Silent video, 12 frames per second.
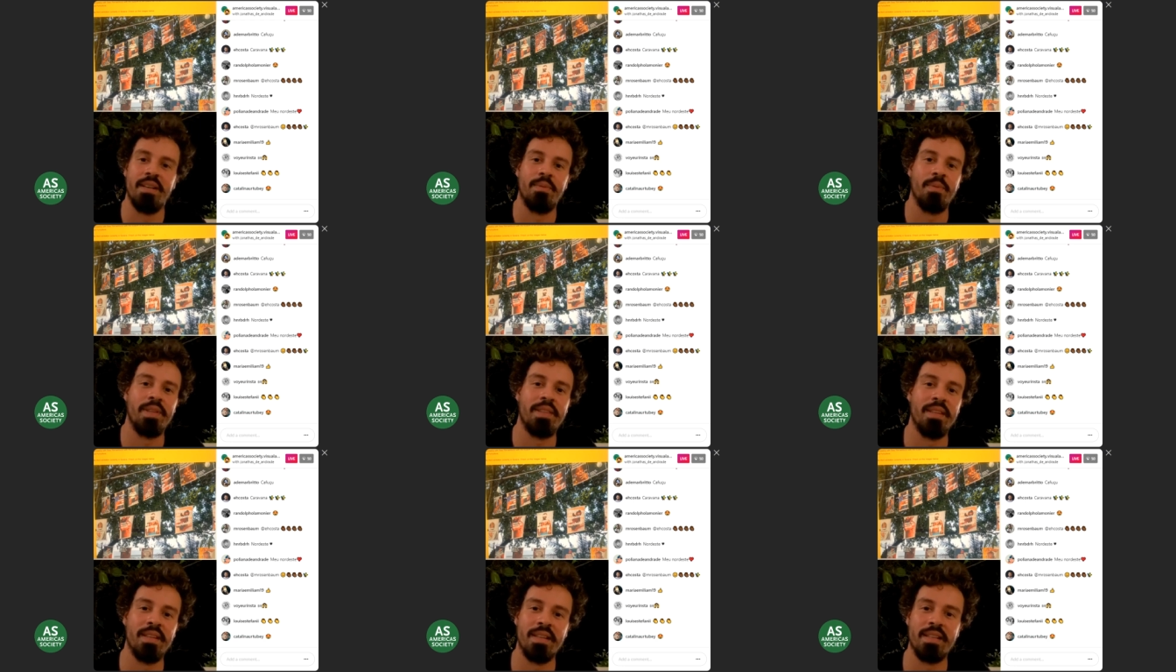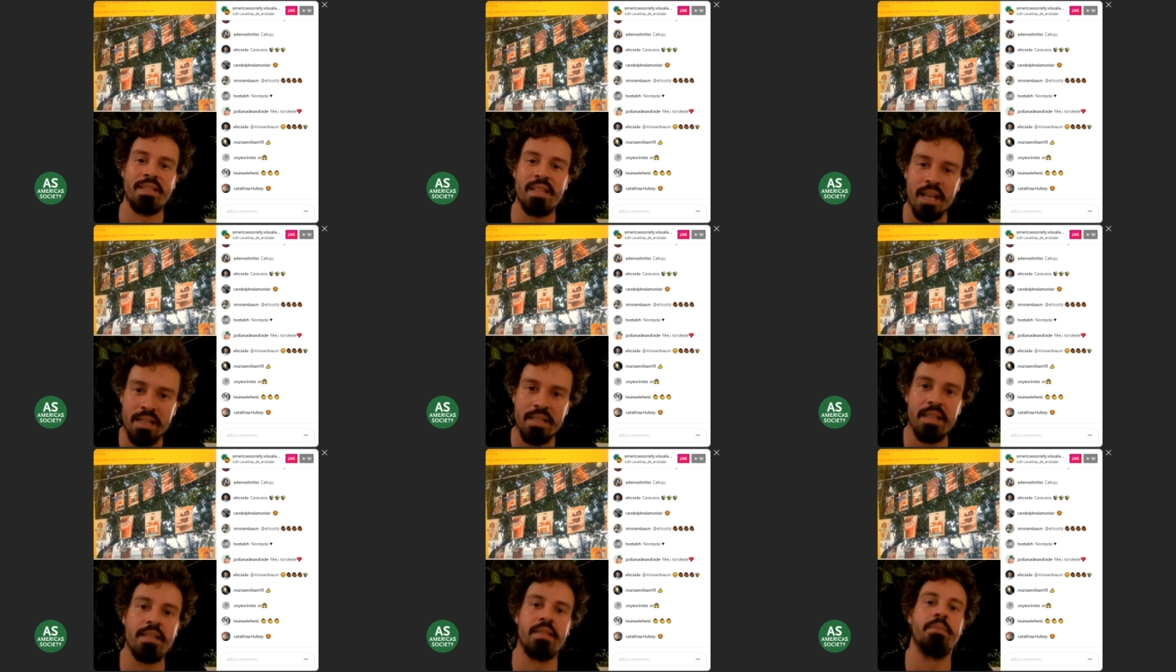
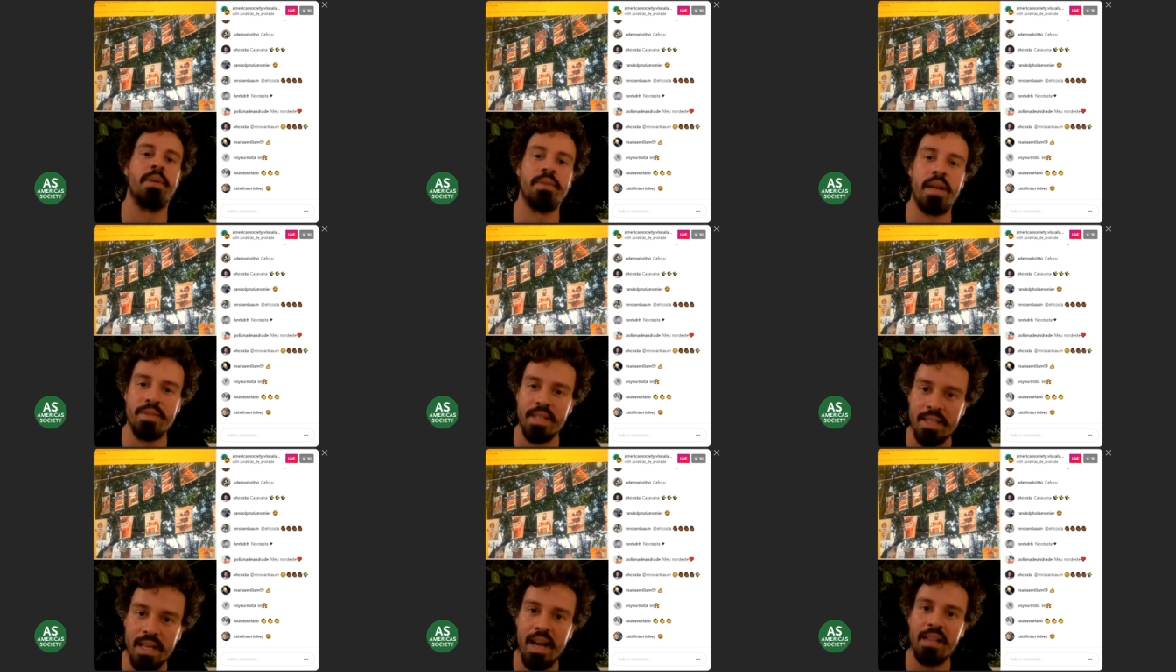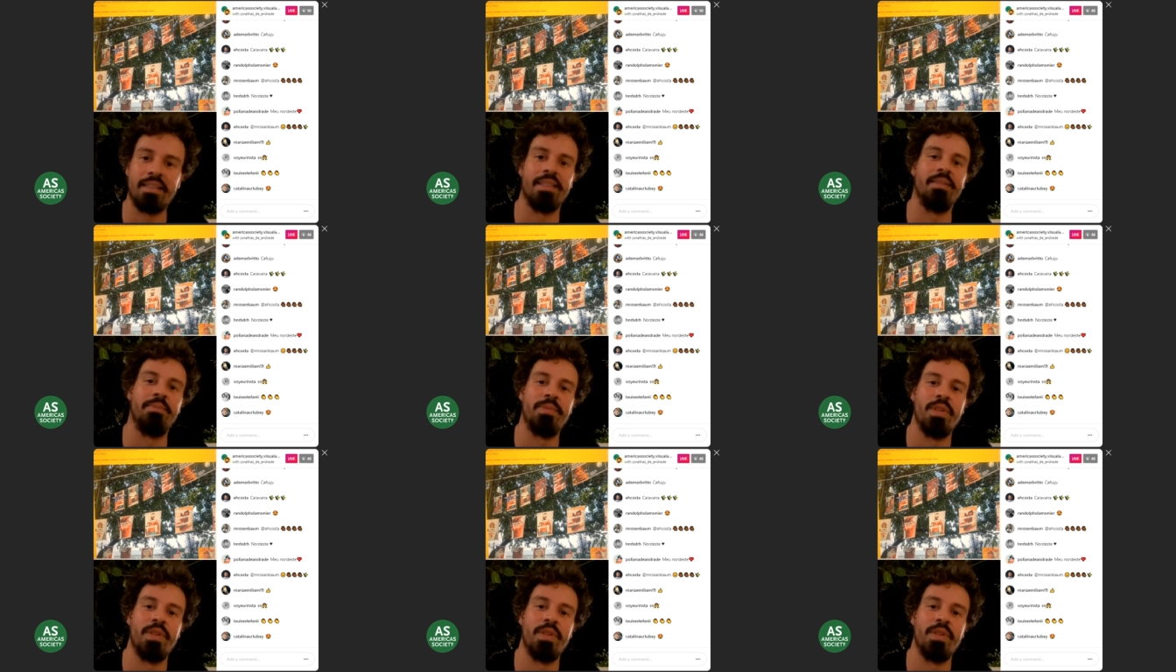sexism around the title.